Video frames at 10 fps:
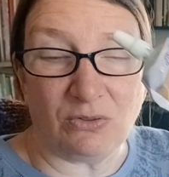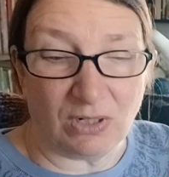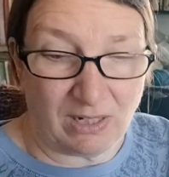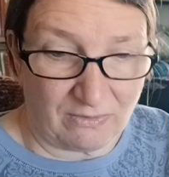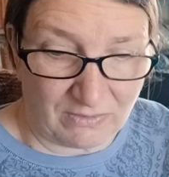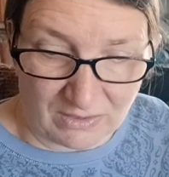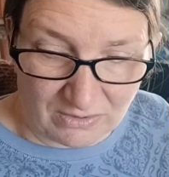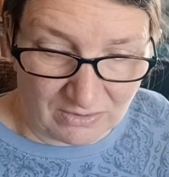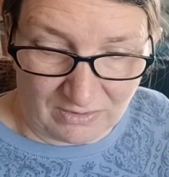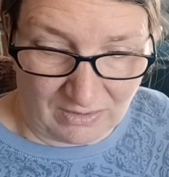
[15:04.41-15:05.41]
you should have
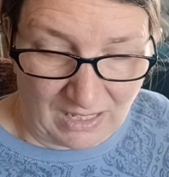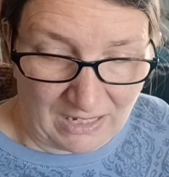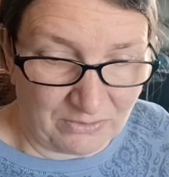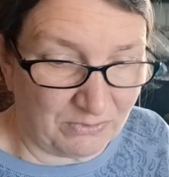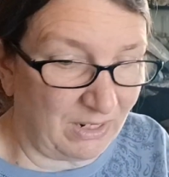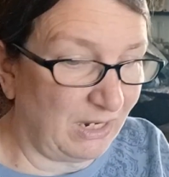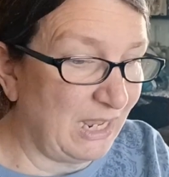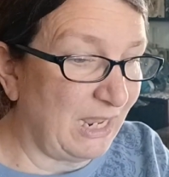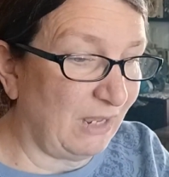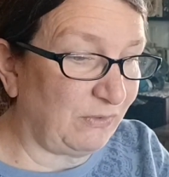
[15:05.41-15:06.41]
this lying around.
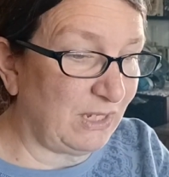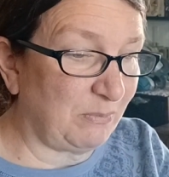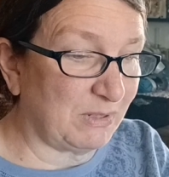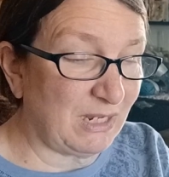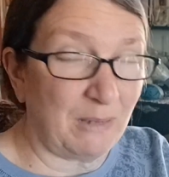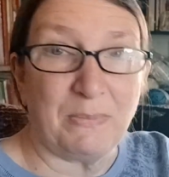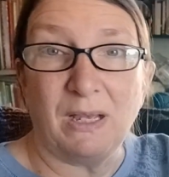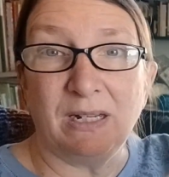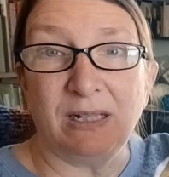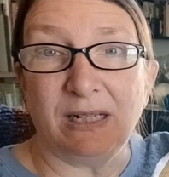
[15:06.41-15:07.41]
And if you keep the top
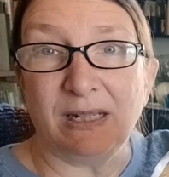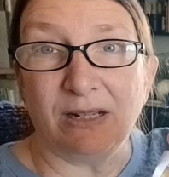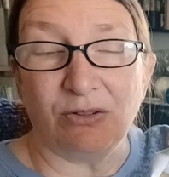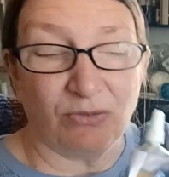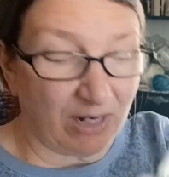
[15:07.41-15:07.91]
on it, it doesn't